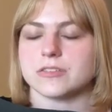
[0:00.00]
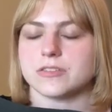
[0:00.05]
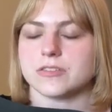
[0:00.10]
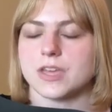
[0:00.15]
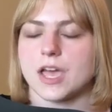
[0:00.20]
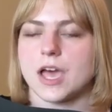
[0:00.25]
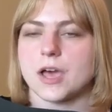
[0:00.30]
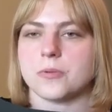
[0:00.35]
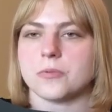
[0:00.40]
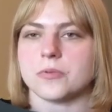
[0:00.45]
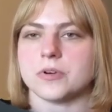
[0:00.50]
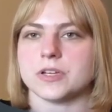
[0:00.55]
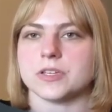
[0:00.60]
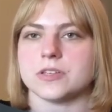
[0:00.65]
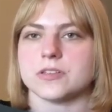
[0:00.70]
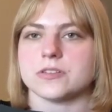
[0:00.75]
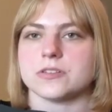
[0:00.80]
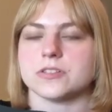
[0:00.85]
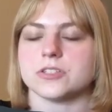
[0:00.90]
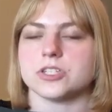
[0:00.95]
that
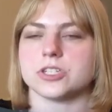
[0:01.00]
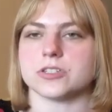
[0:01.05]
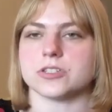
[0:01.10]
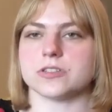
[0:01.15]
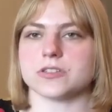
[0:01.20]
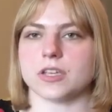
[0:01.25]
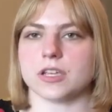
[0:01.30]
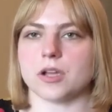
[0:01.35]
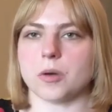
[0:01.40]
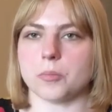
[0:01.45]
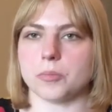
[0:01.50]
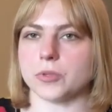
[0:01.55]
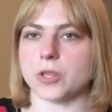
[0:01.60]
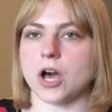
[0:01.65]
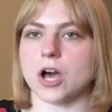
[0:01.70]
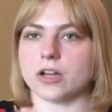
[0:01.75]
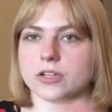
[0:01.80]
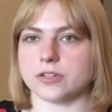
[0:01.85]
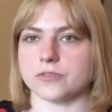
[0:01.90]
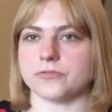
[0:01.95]
was just like a
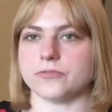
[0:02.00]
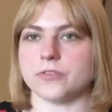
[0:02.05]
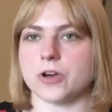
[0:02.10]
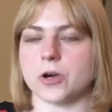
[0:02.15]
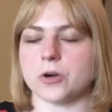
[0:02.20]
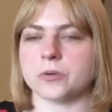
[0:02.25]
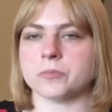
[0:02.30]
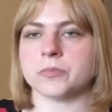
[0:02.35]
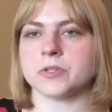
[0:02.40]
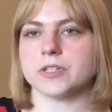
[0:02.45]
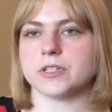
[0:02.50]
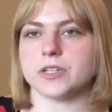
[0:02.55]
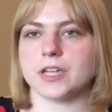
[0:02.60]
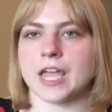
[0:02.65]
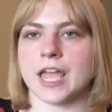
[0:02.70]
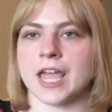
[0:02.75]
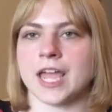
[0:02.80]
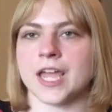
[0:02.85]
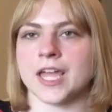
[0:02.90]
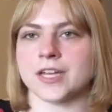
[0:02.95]
block of foam,
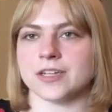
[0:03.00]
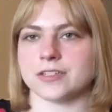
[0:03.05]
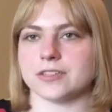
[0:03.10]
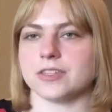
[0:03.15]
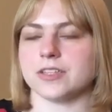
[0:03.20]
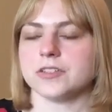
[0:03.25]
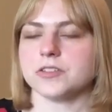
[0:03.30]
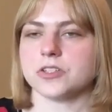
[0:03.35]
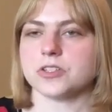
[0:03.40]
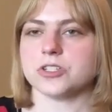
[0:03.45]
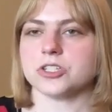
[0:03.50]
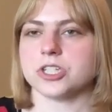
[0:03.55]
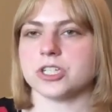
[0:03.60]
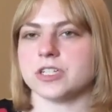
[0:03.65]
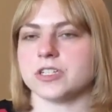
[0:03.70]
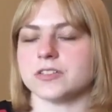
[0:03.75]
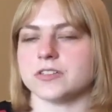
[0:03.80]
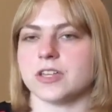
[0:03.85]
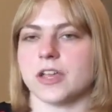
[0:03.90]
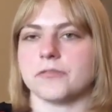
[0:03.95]
and this cushion
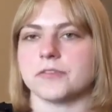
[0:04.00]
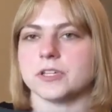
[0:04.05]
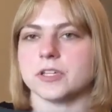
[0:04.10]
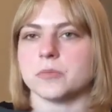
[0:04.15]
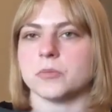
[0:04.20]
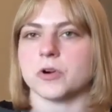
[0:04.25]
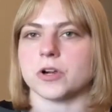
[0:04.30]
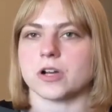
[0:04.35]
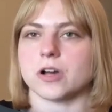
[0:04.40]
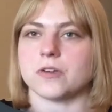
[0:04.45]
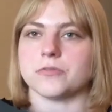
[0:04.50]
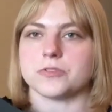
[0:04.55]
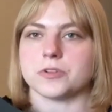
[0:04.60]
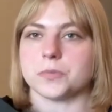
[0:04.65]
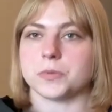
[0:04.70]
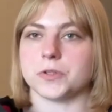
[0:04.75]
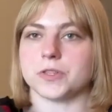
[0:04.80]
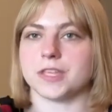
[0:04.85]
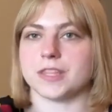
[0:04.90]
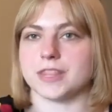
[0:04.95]
is definitely more
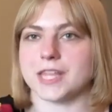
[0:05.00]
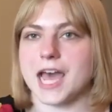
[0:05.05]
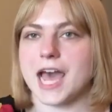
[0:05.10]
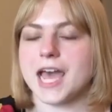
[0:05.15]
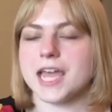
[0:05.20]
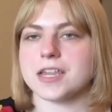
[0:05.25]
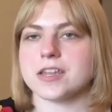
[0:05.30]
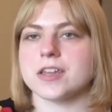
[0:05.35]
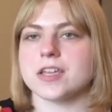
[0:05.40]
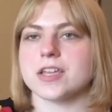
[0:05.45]
comfortable than that,